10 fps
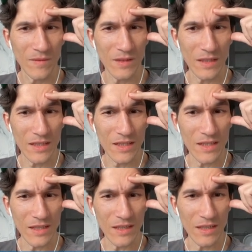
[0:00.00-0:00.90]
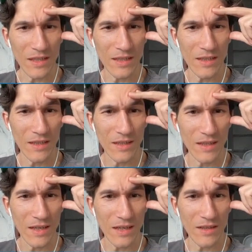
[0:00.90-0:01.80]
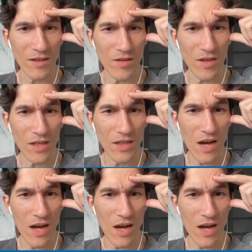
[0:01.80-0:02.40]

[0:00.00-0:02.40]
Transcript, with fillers: Let's see. And green.